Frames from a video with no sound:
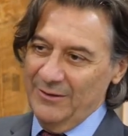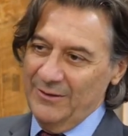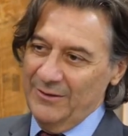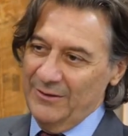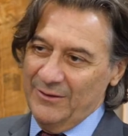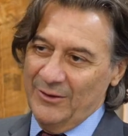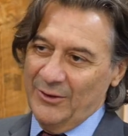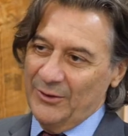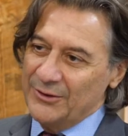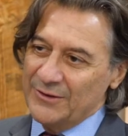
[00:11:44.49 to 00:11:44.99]

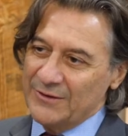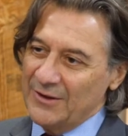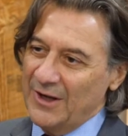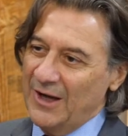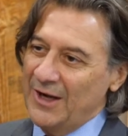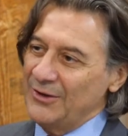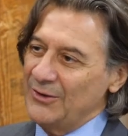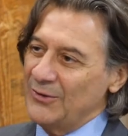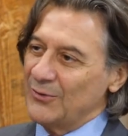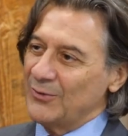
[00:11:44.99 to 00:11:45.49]
you know,
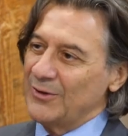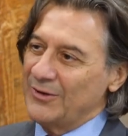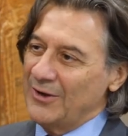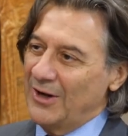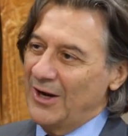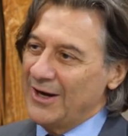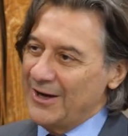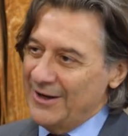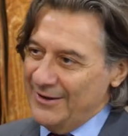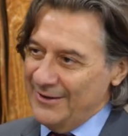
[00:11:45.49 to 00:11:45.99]
decide to
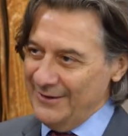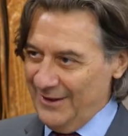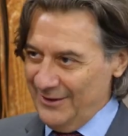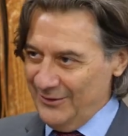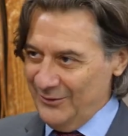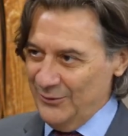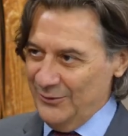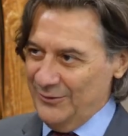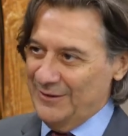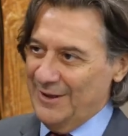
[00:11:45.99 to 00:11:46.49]
retire
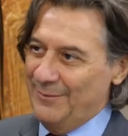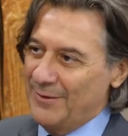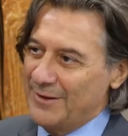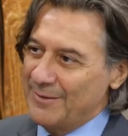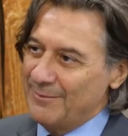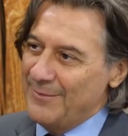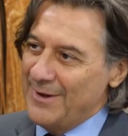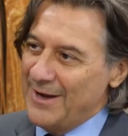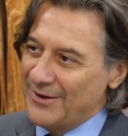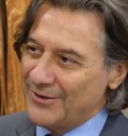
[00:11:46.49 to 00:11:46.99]
and do
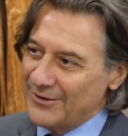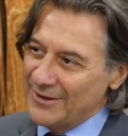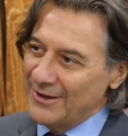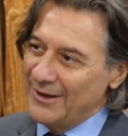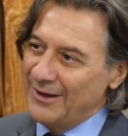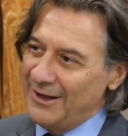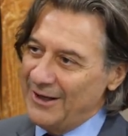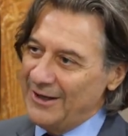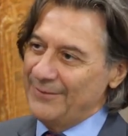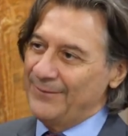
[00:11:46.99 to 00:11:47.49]
something better
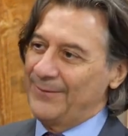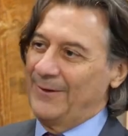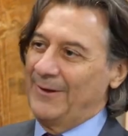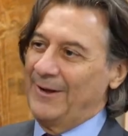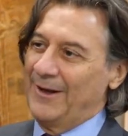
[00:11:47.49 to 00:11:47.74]
in life,